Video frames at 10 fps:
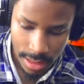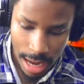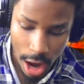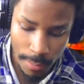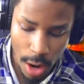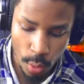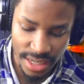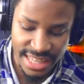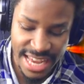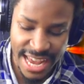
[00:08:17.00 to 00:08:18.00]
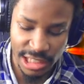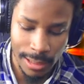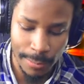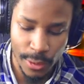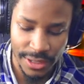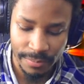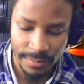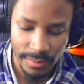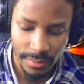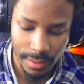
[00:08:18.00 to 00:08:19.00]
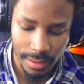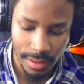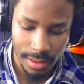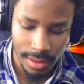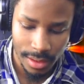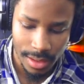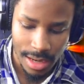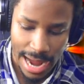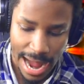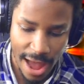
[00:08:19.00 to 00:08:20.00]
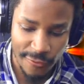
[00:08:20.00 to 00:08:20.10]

How about one of these, my boy? I